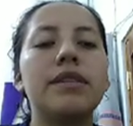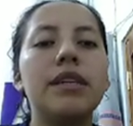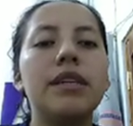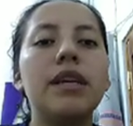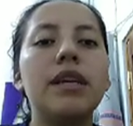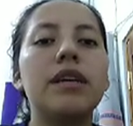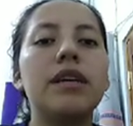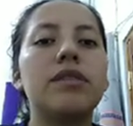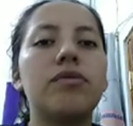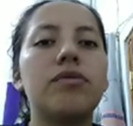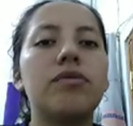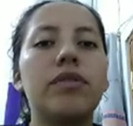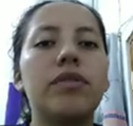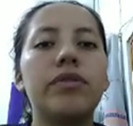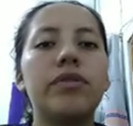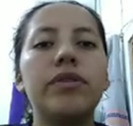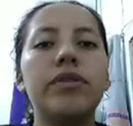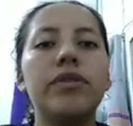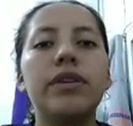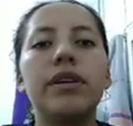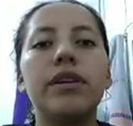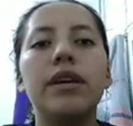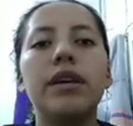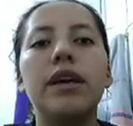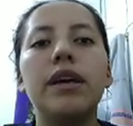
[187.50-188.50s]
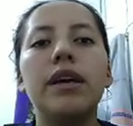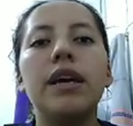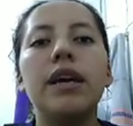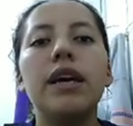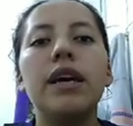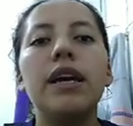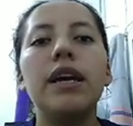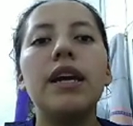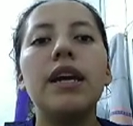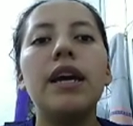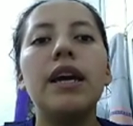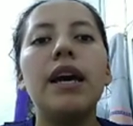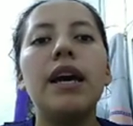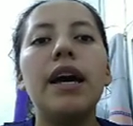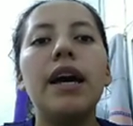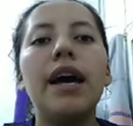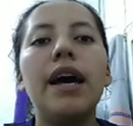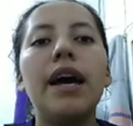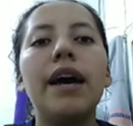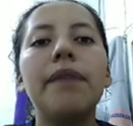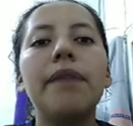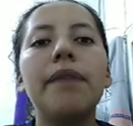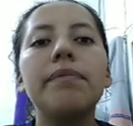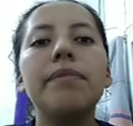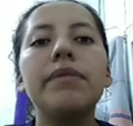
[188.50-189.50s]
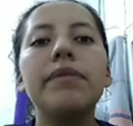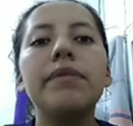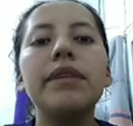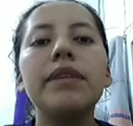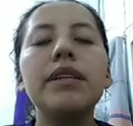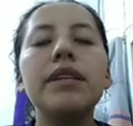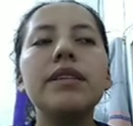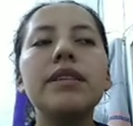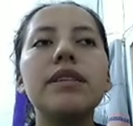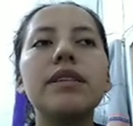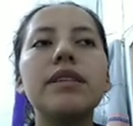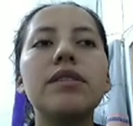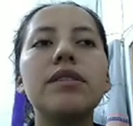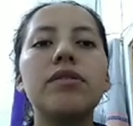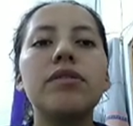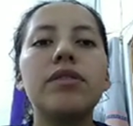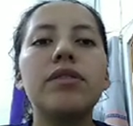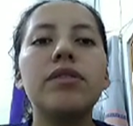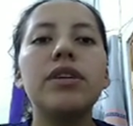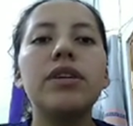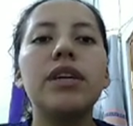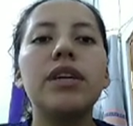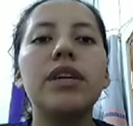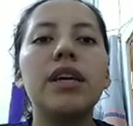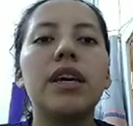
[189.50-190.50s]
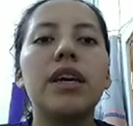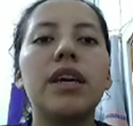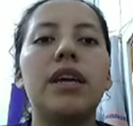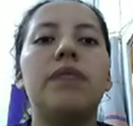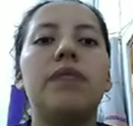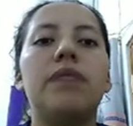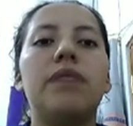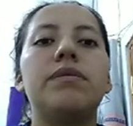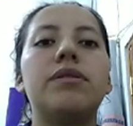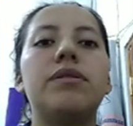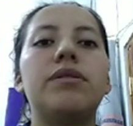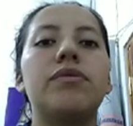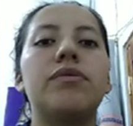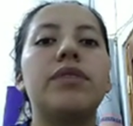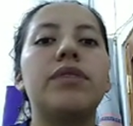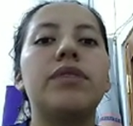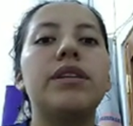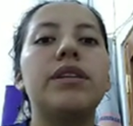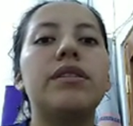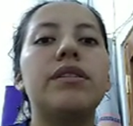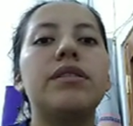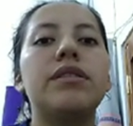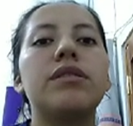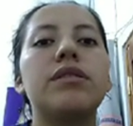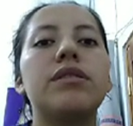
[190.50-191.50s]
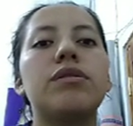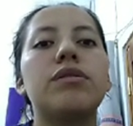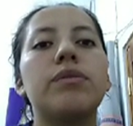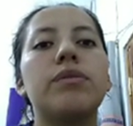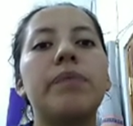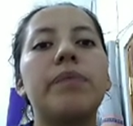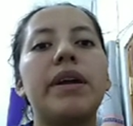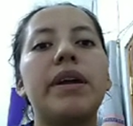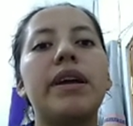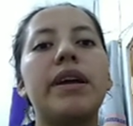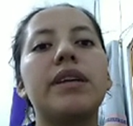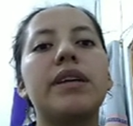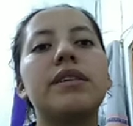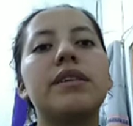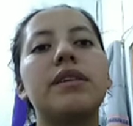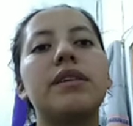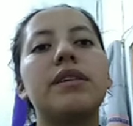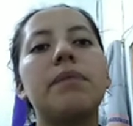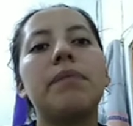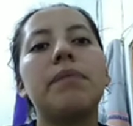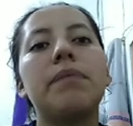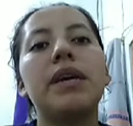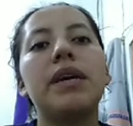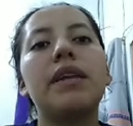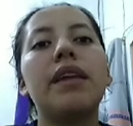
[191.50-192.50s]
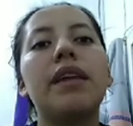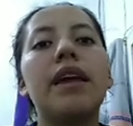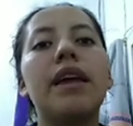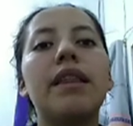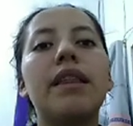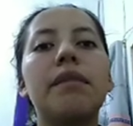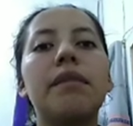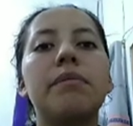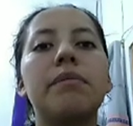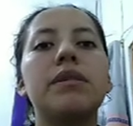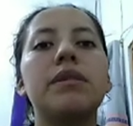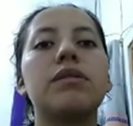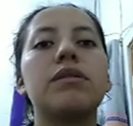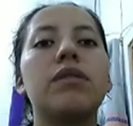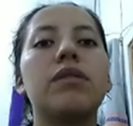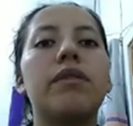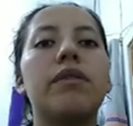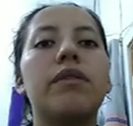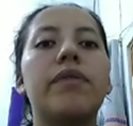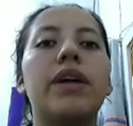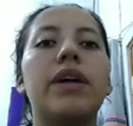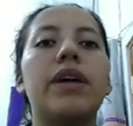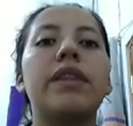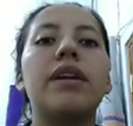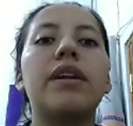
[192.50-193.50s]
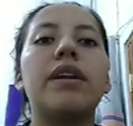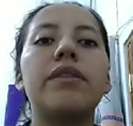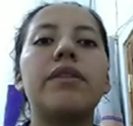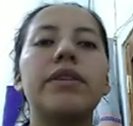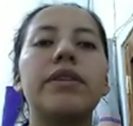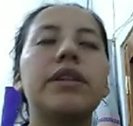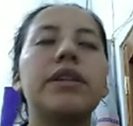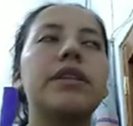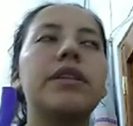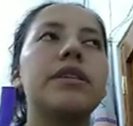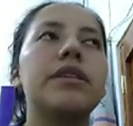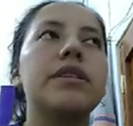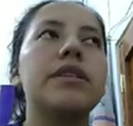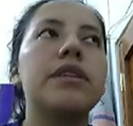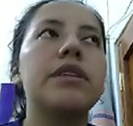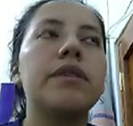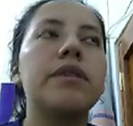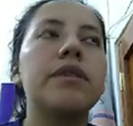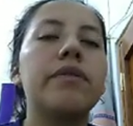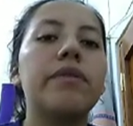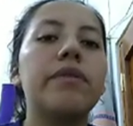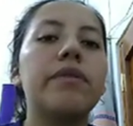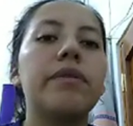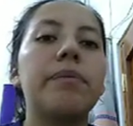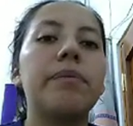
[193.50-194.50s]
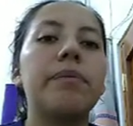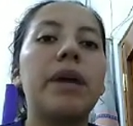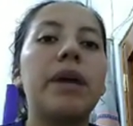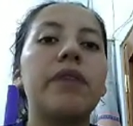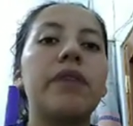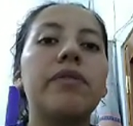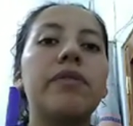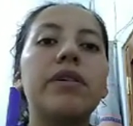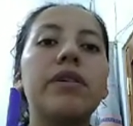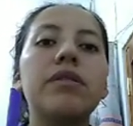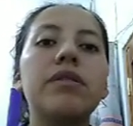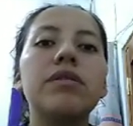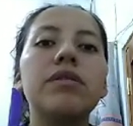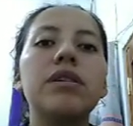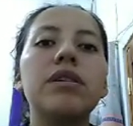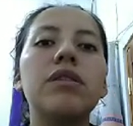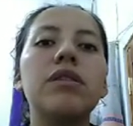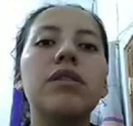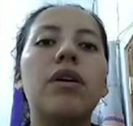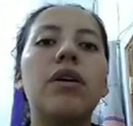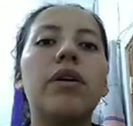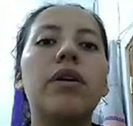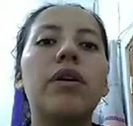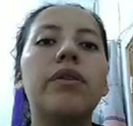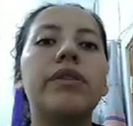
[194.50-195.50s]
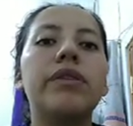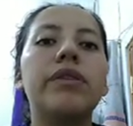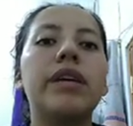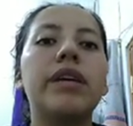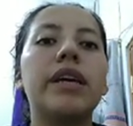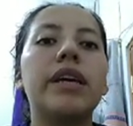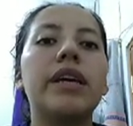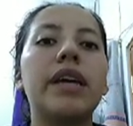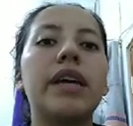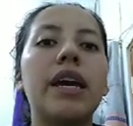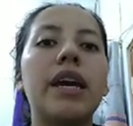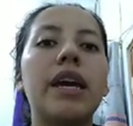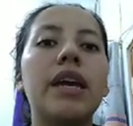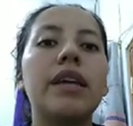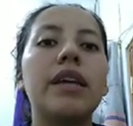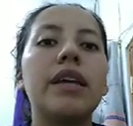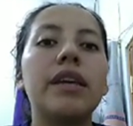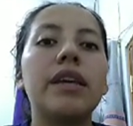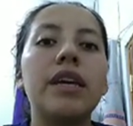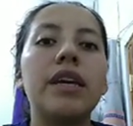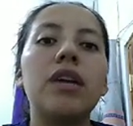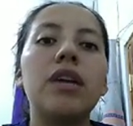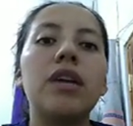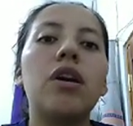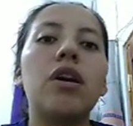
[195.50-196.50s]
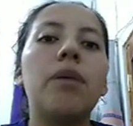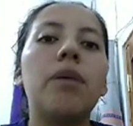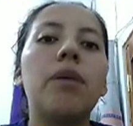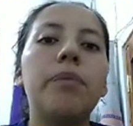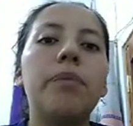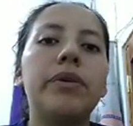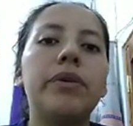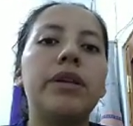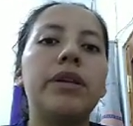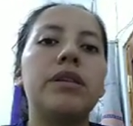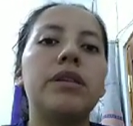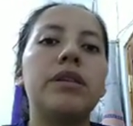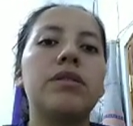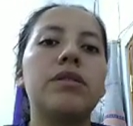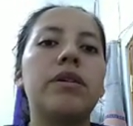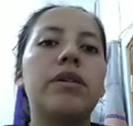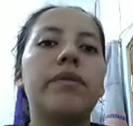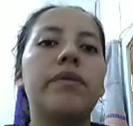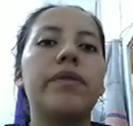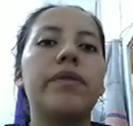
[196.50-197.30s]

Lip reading: strategy. This strategy helps readers summarize the main elements of a narrative by focusing on the key components of